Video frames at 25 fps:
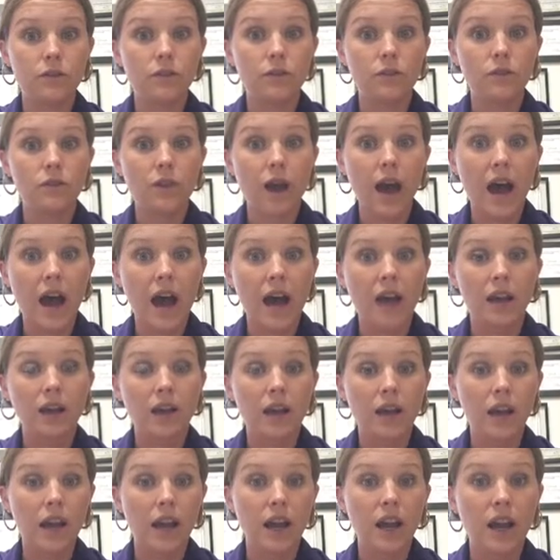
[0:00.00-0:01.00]
you've had
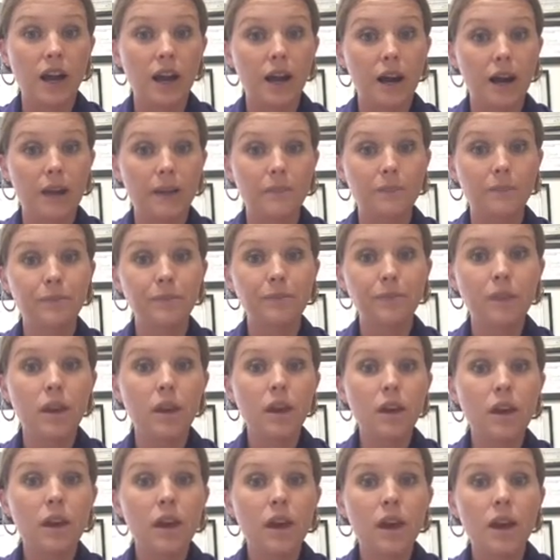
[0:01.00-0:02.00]

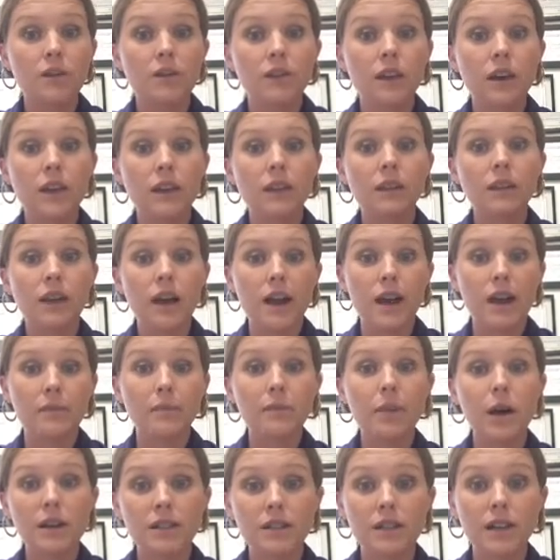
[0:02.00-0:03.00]
if a
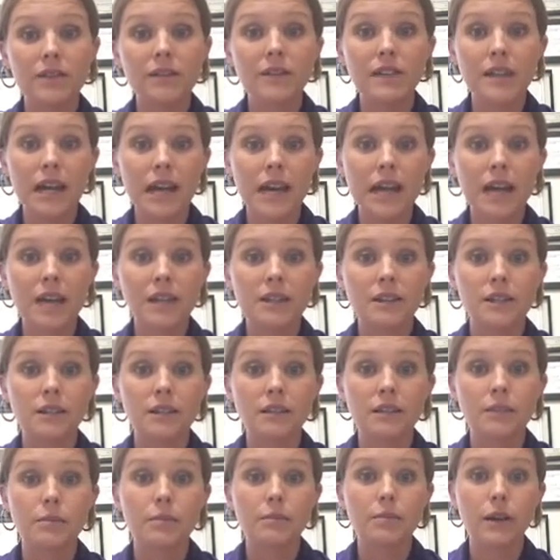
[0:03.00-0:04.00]
Lyme positive tick has
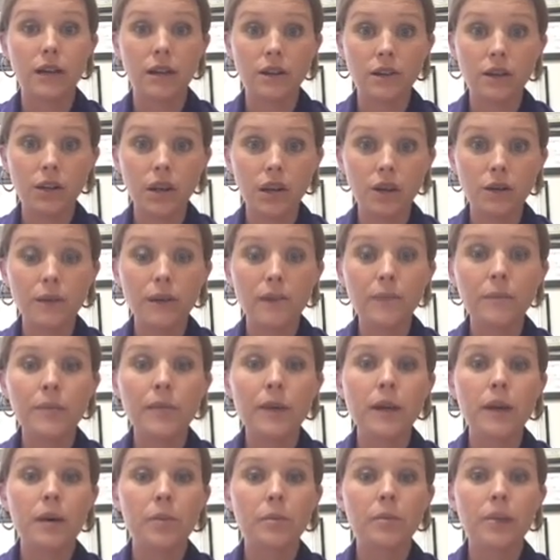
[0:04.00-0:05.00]
bitten you,
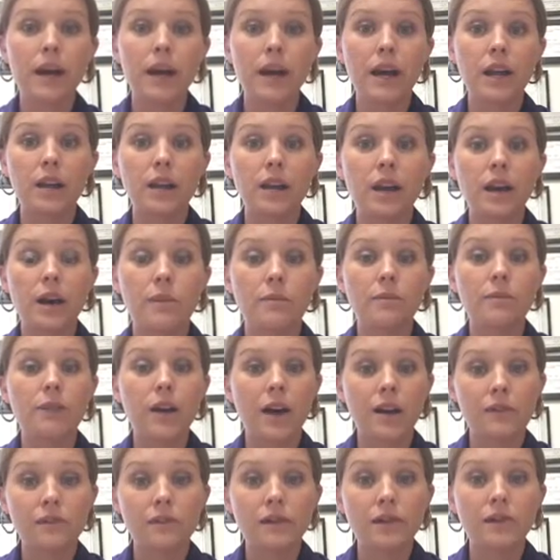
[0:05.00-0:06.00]
but 5
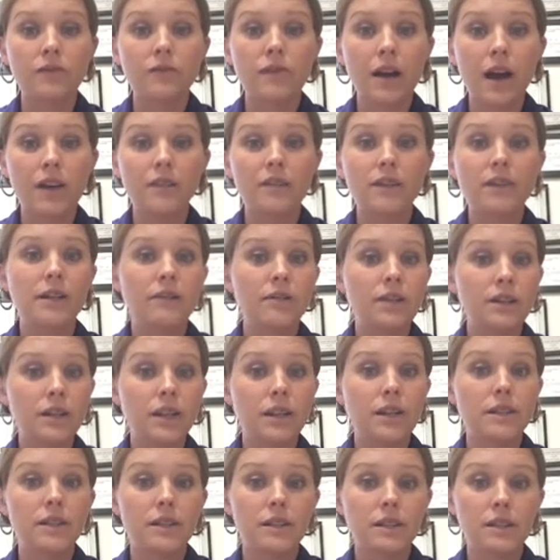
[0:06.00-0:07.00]
to 7
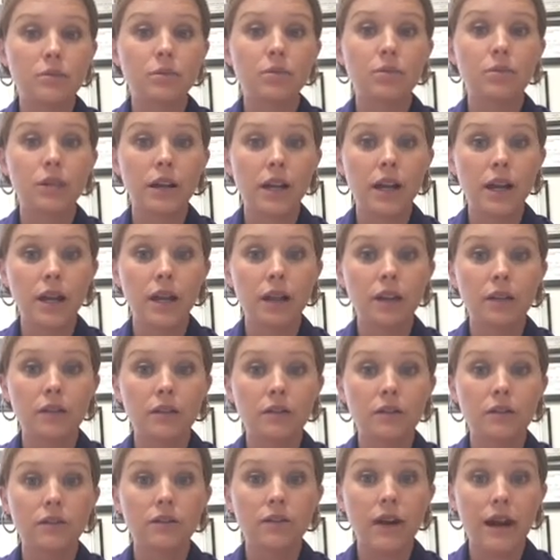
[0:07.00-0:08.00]
days is a pretty
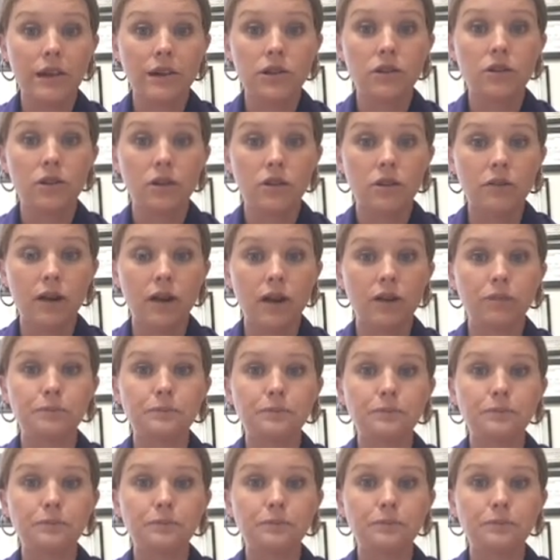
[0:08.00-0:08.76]
fast turnaround.